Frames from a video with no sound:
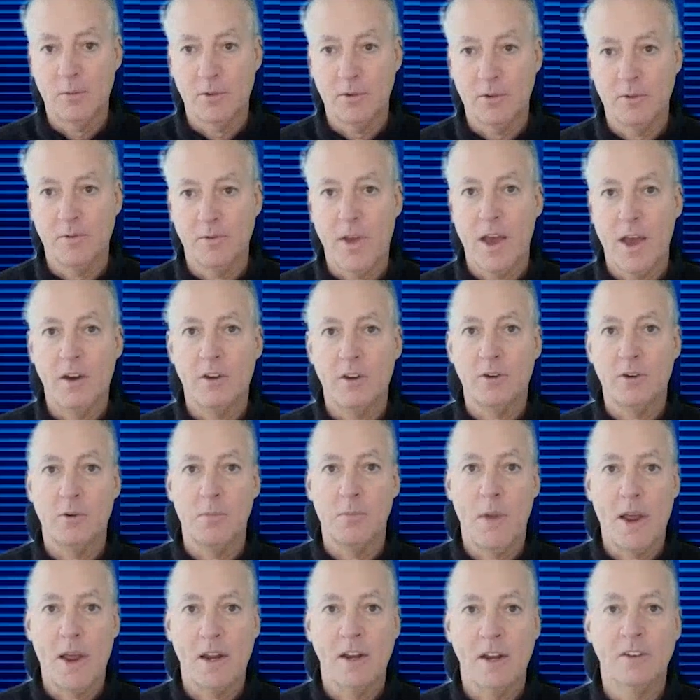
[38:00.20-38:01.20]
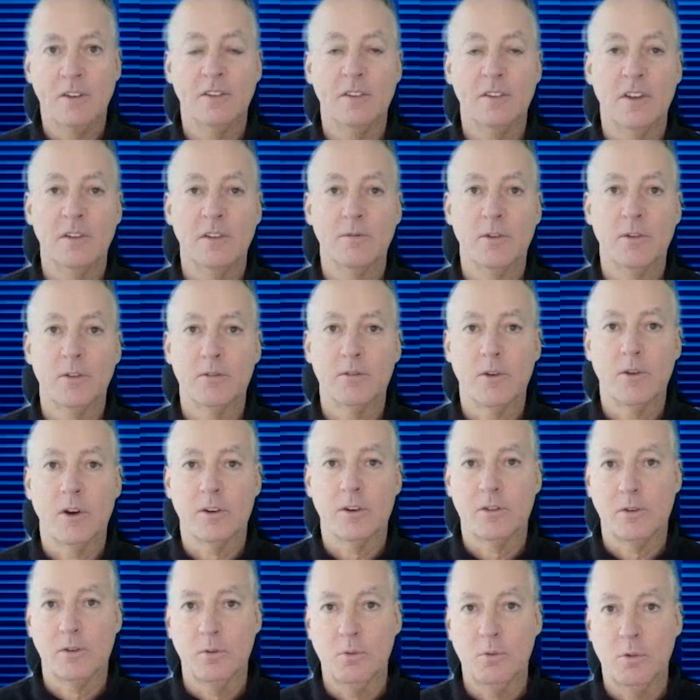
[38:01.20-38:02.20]
of how you're managing the
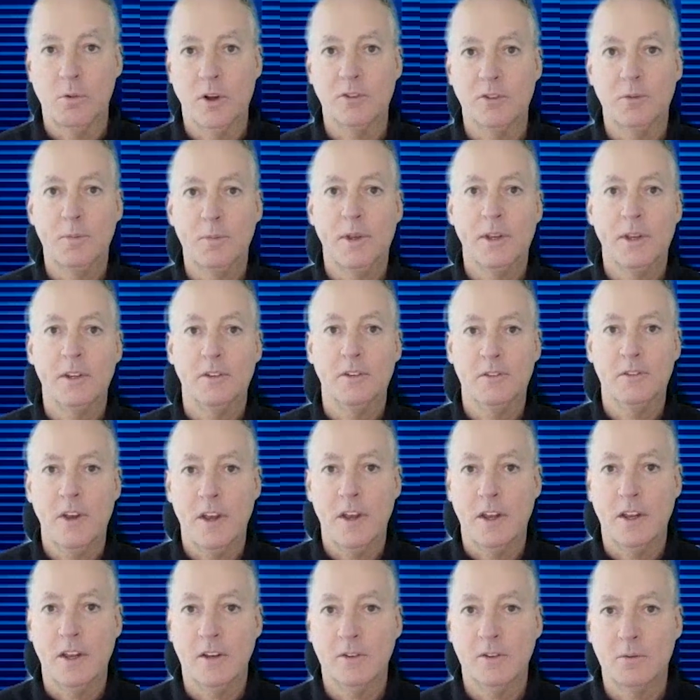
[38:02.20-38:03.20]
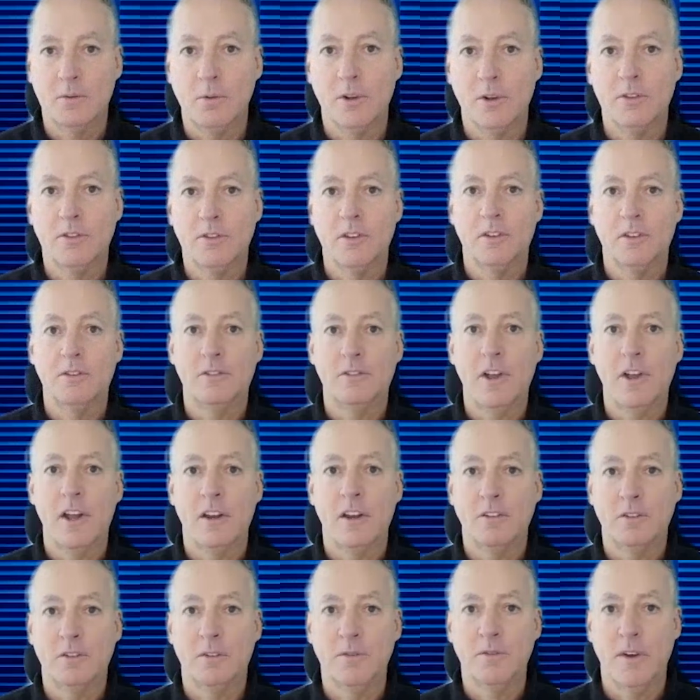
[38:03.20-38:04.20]
infrastructure, what's being changed, what's the
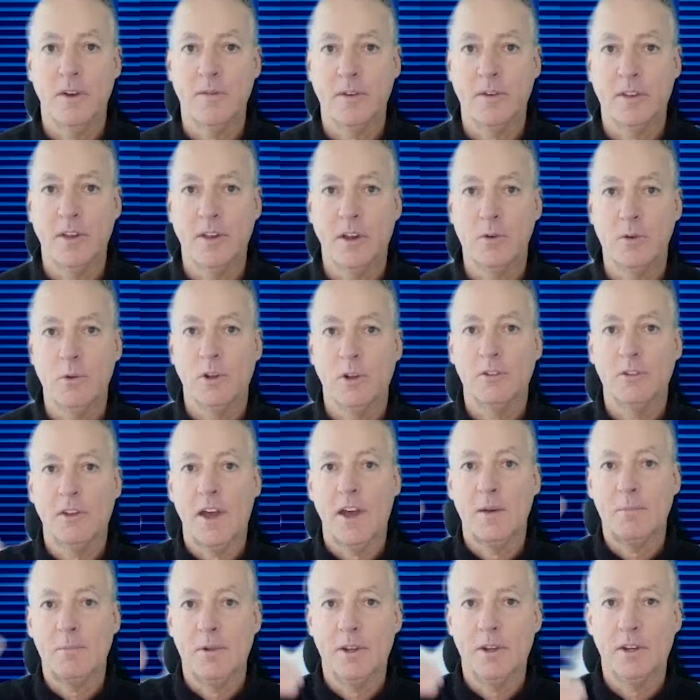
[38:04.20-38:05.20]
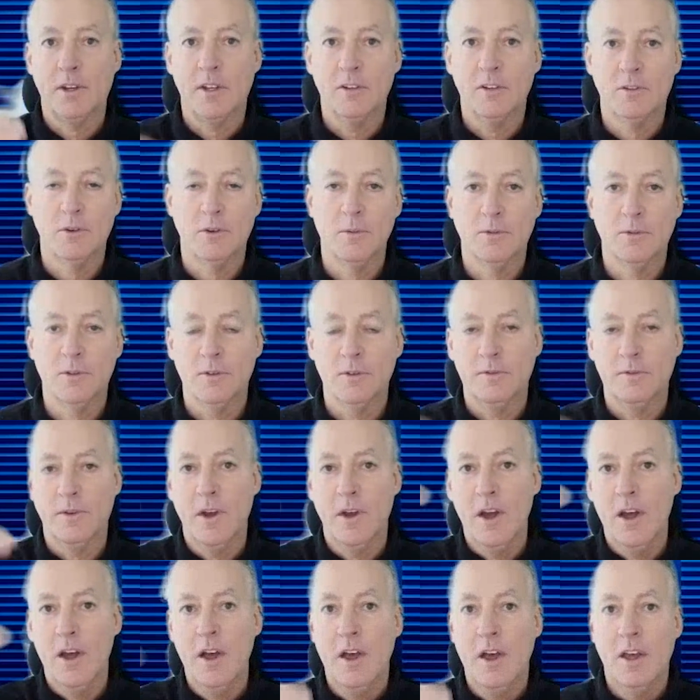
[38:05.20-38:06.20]
status of everything, what's happening in terms of
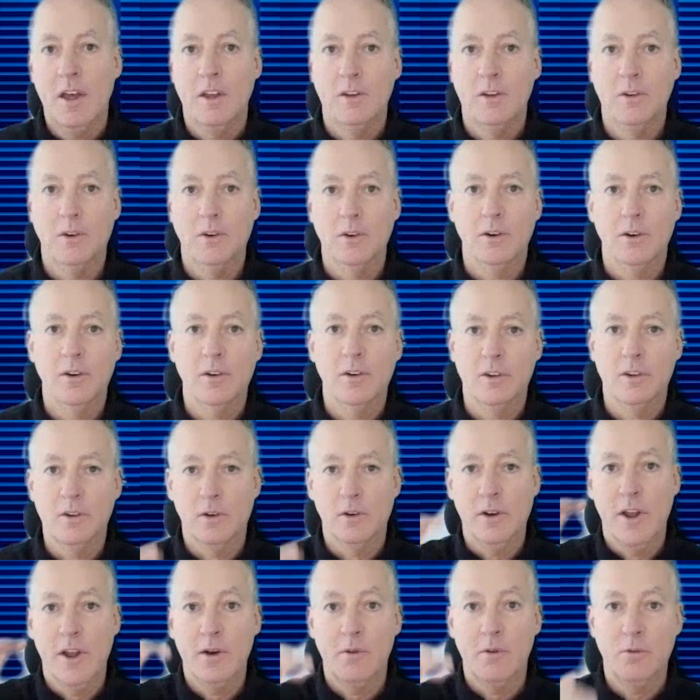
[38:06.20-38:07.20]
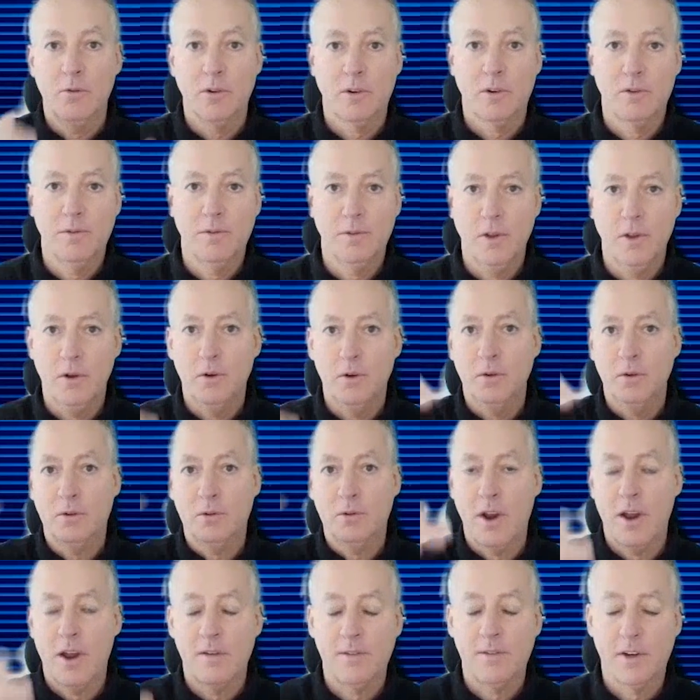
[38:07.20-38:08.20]
your network flow,
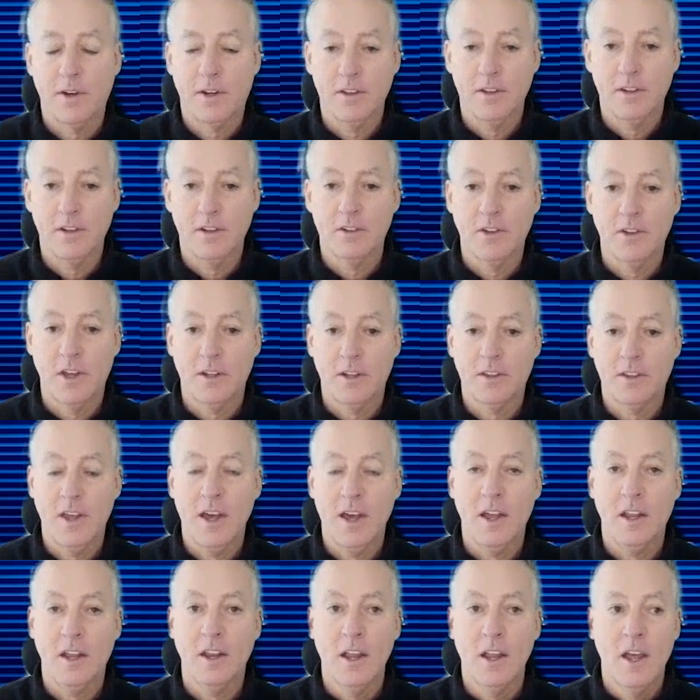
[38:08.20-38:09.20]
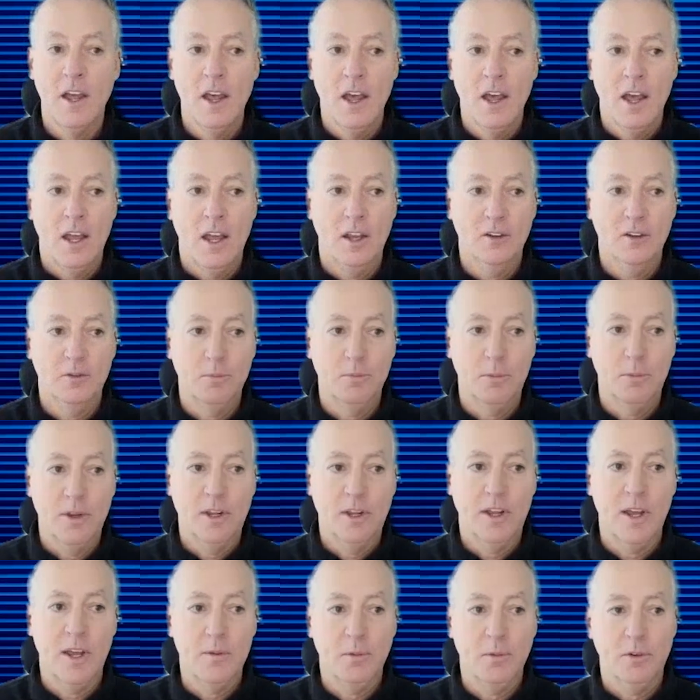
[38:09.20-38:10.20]
traffic, and things like that, as
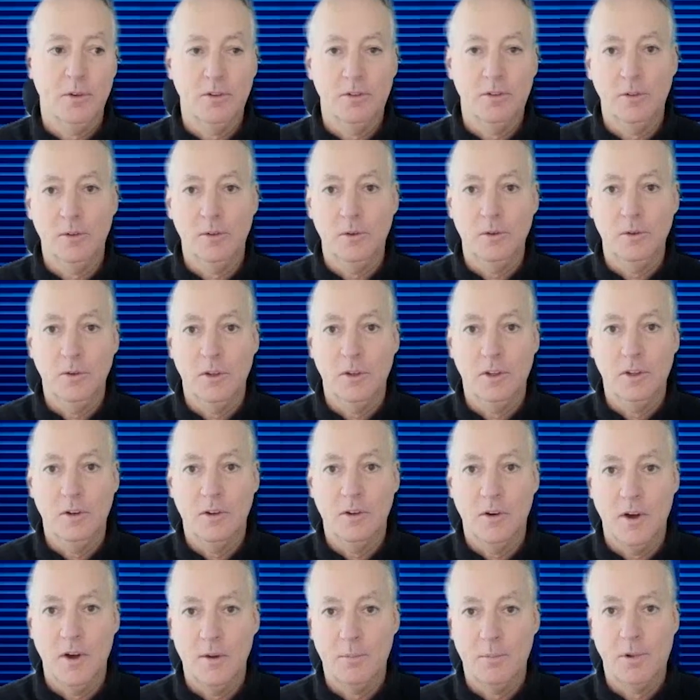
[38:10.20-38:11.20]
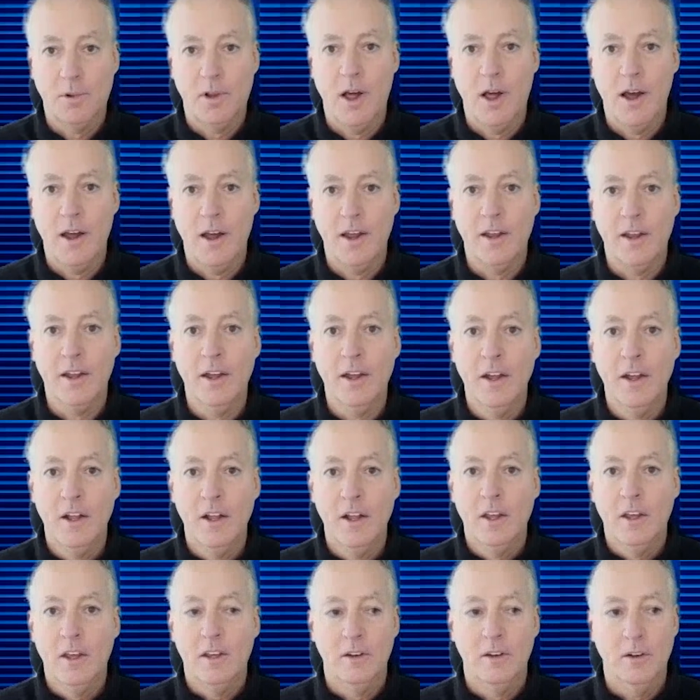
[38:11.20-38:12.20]
being able to, apply
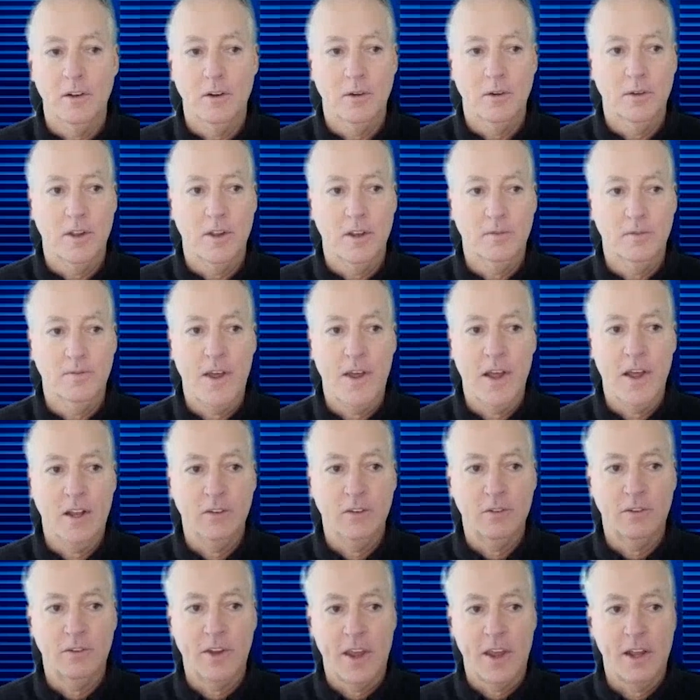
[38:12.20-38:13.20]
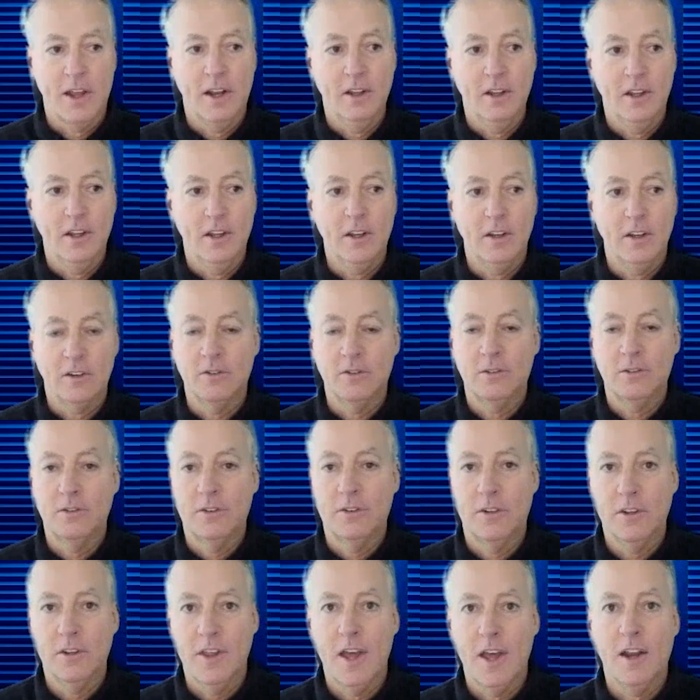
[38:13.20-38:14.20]
advanced analytics
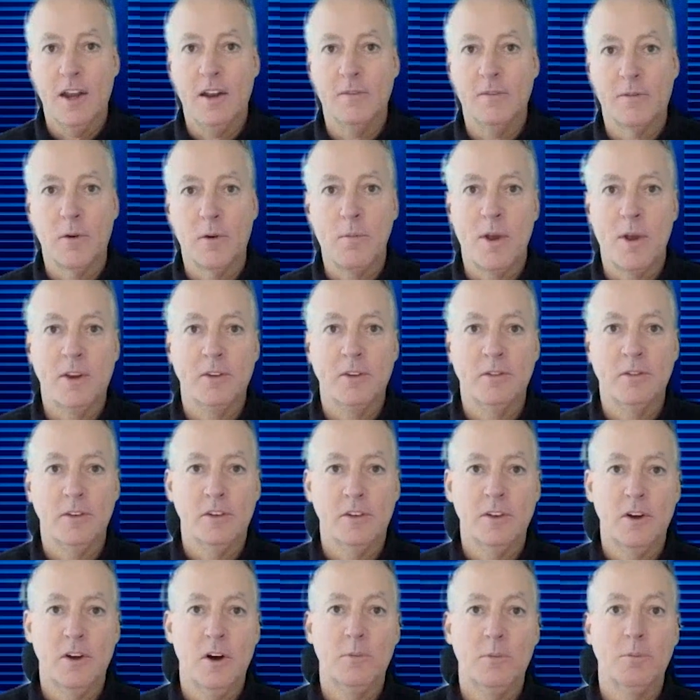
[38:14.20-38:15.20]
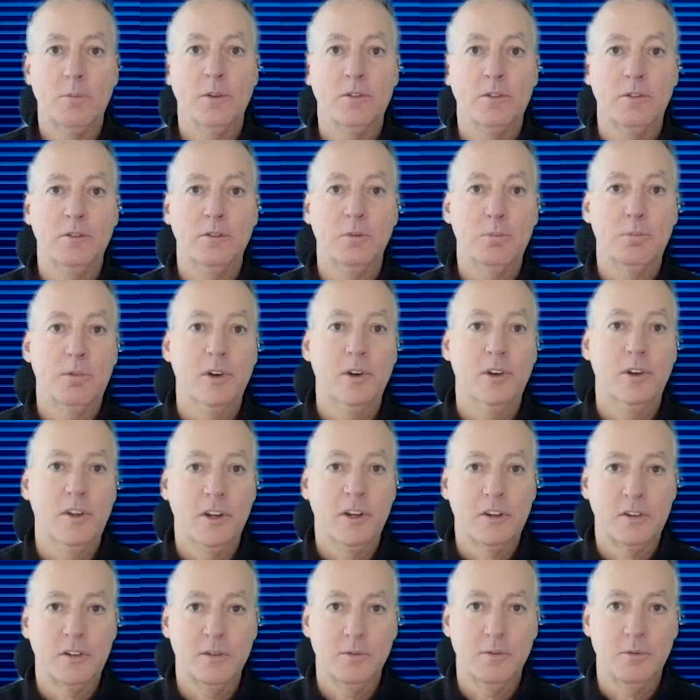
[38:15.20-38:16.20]
to that information to help us do
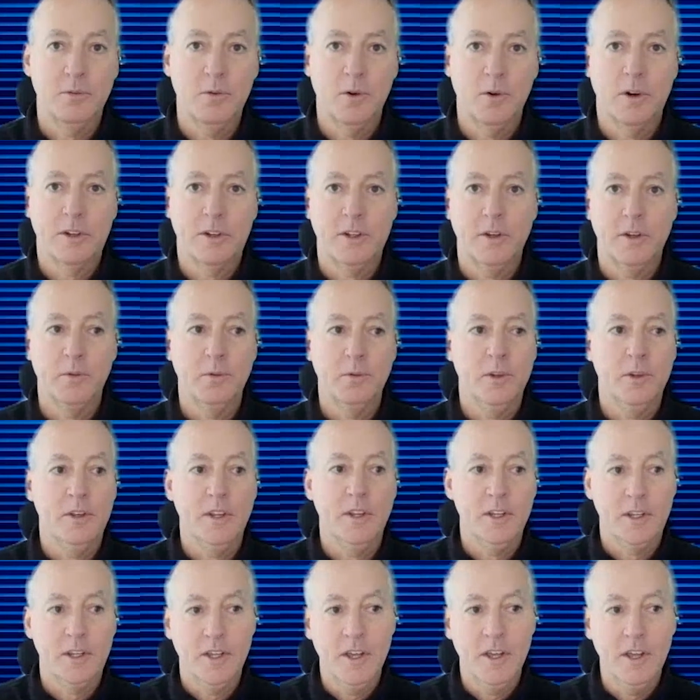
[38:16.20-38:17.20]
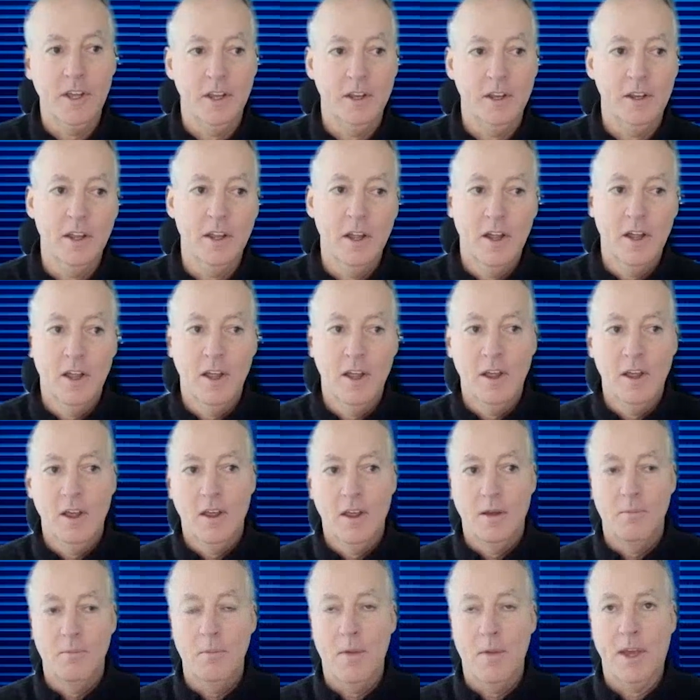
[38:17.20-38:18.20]
predictive work that would, again,
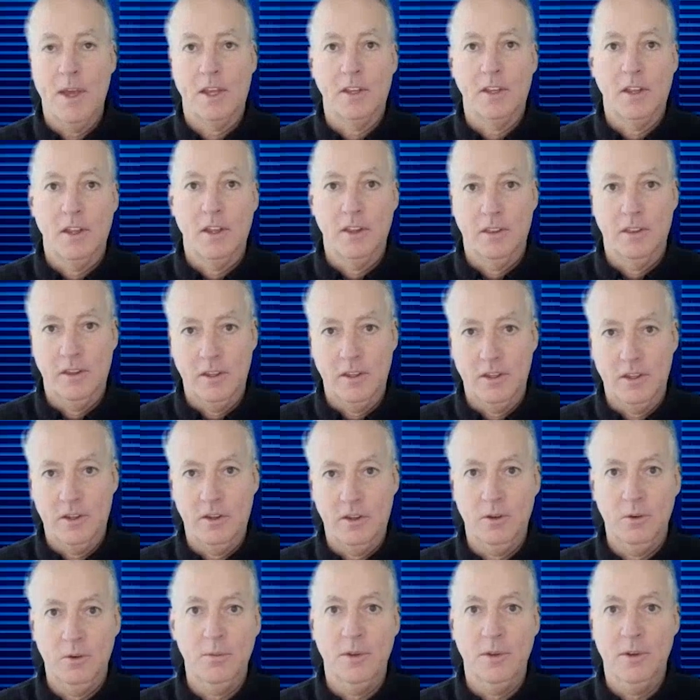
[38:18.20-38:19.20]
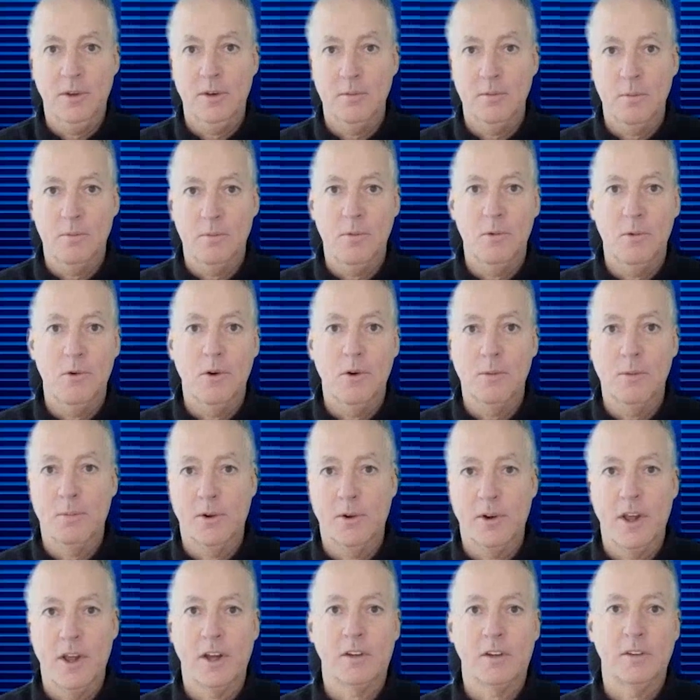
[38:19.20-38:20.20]
make the human more
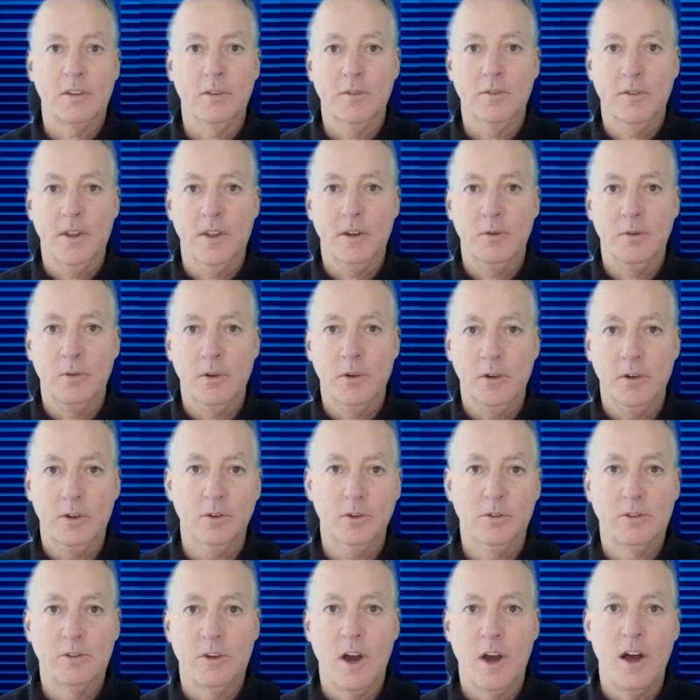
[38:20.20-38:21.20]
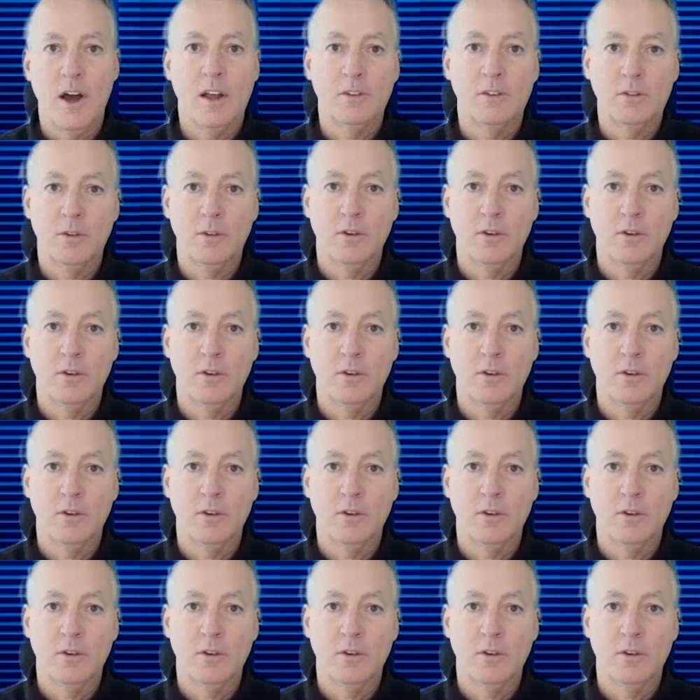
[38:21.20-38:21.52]
productive and reduce costs.